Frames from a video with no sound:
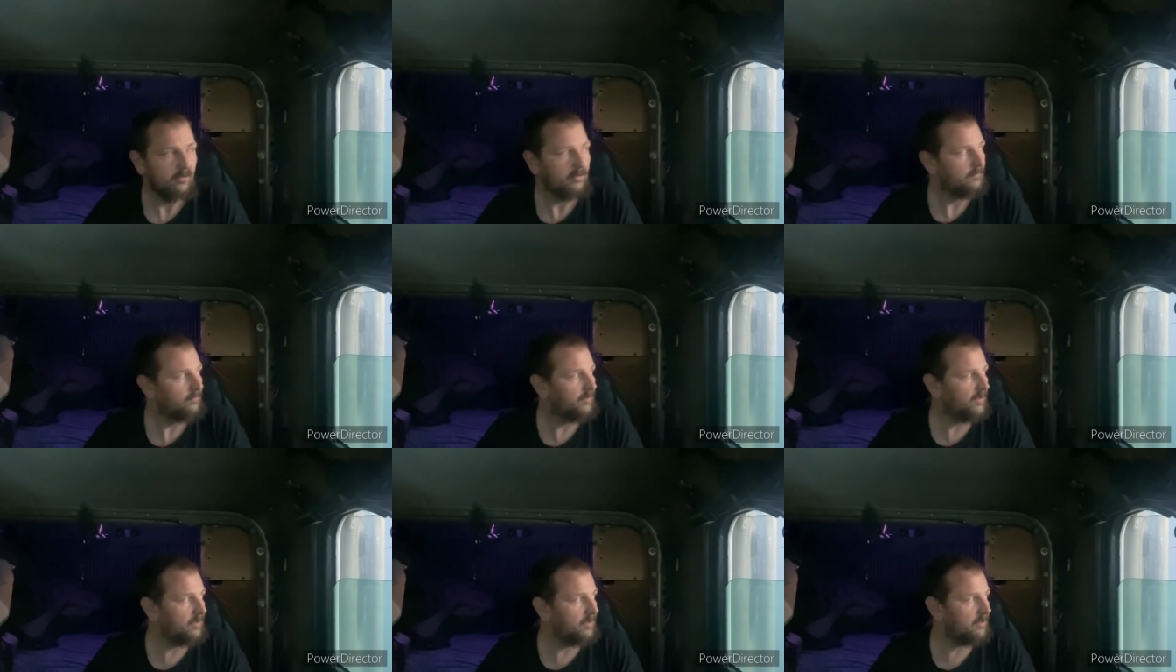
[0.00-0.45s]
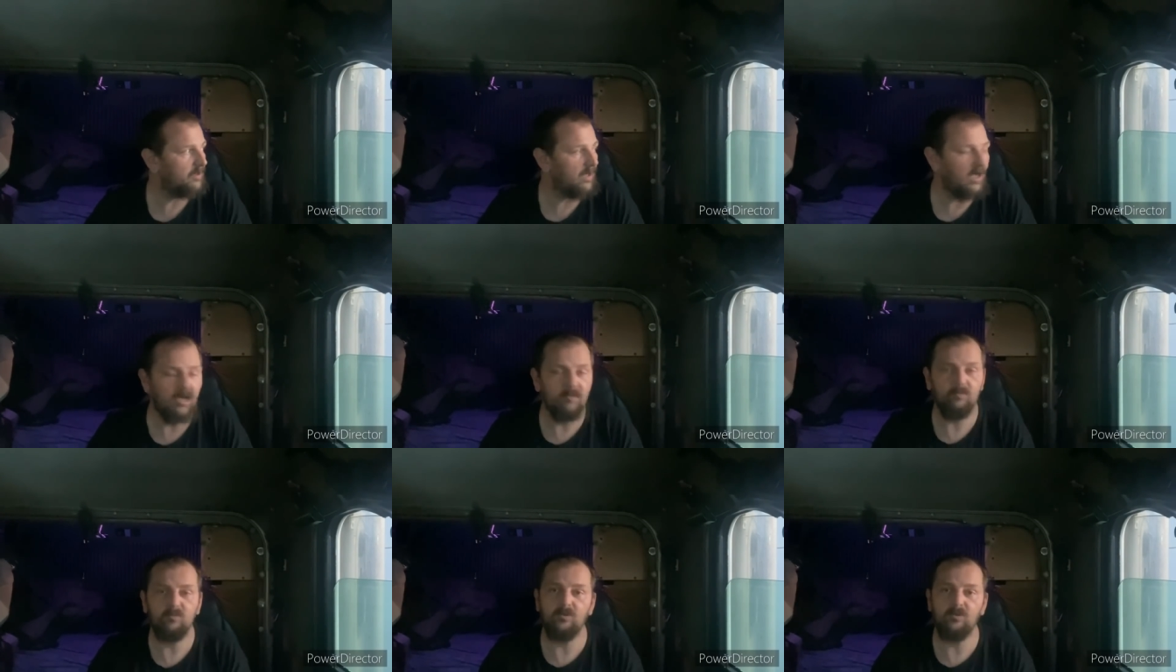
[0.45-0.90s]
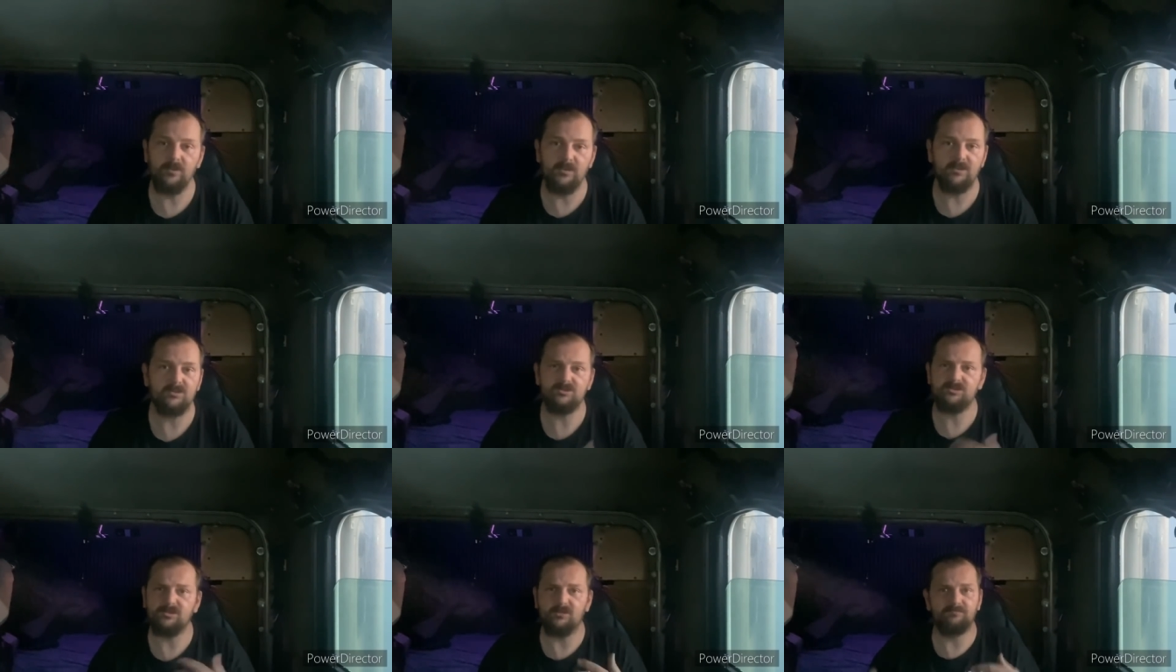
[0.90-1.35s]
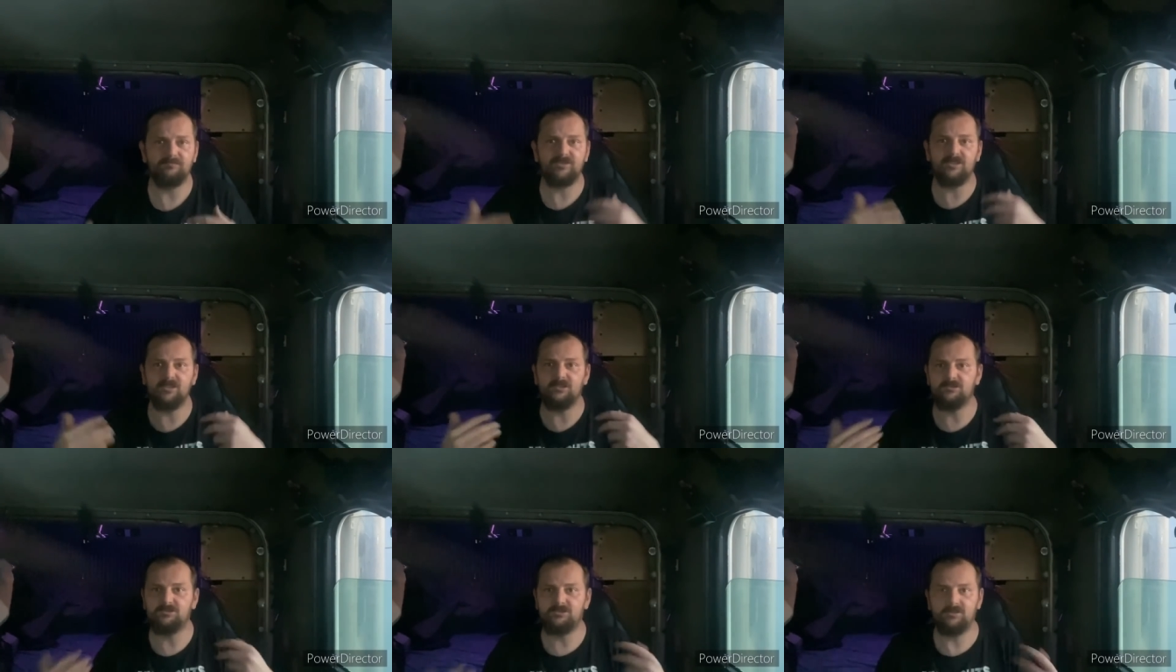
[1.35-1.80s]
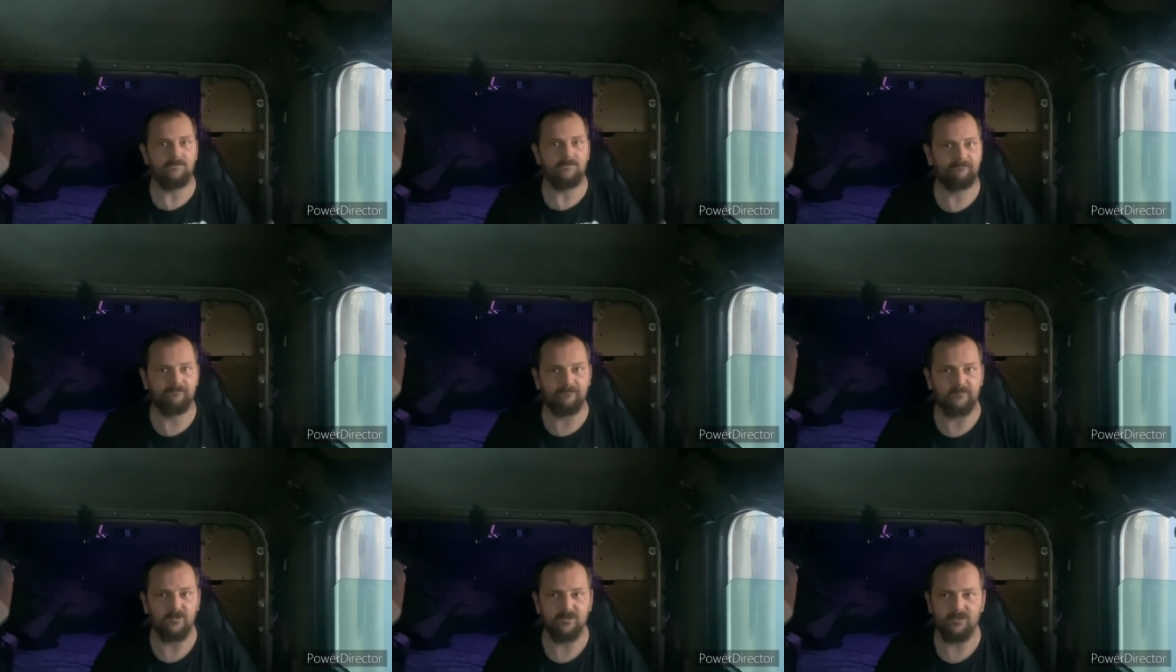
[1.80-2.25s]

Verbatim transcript: but I wanted something different.